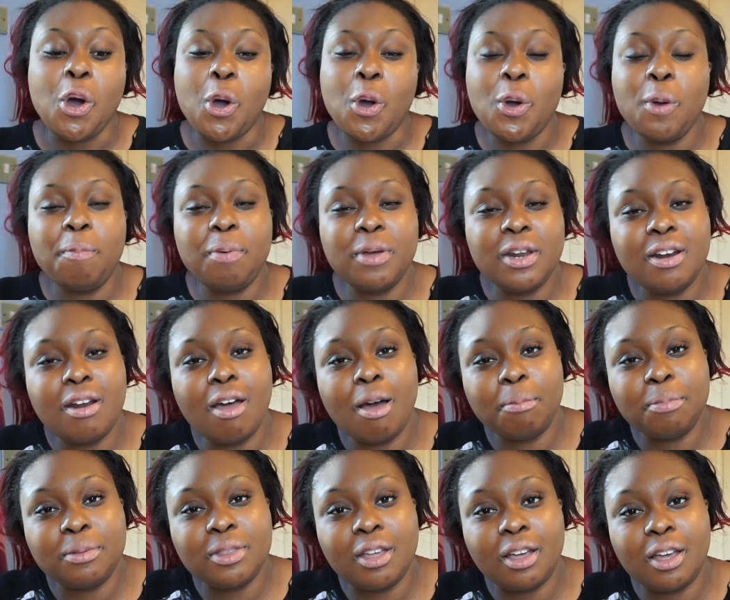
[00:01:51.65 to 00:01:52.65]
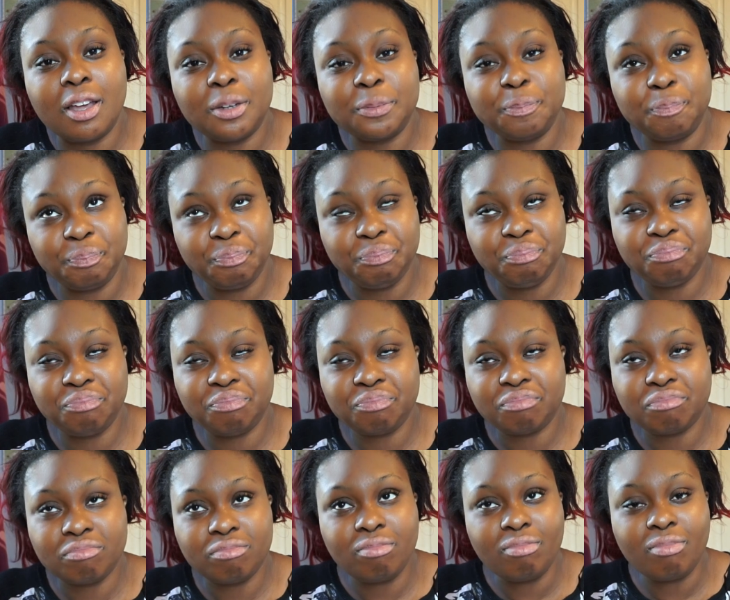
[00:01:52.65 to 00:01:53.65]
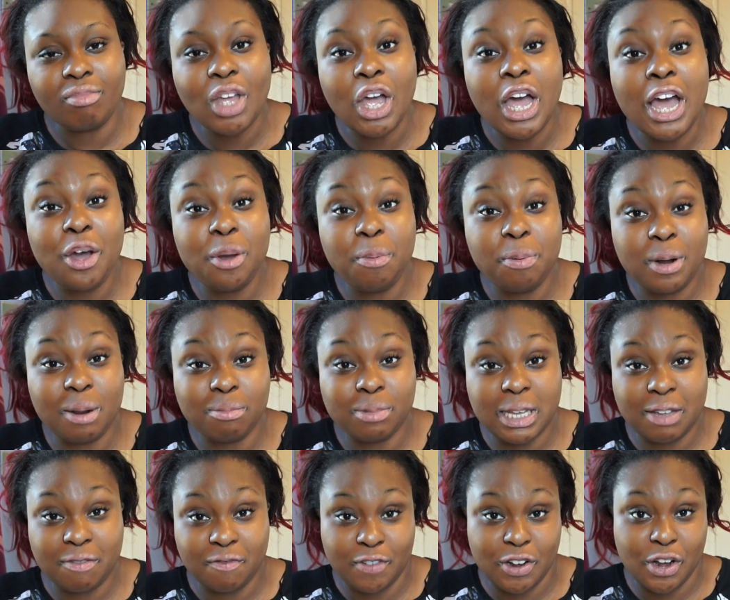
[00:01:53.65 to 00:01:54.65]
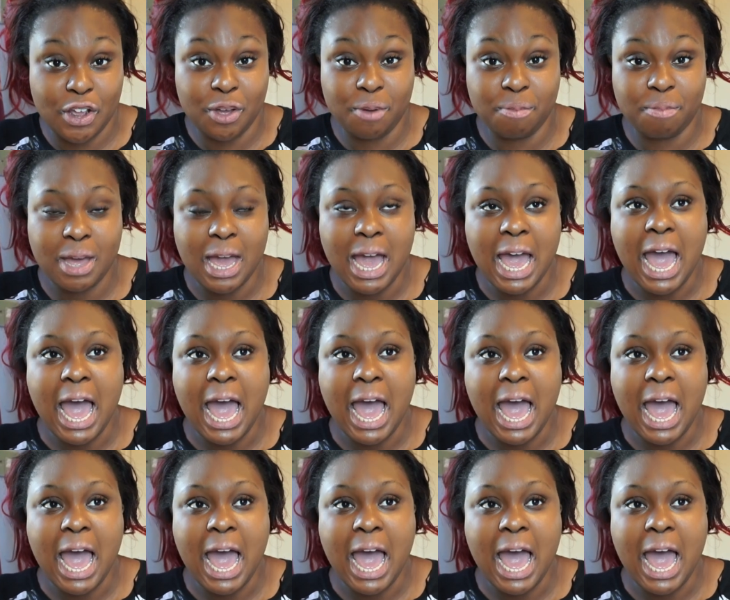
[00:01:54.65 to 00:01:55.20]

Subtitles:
I open up the envelope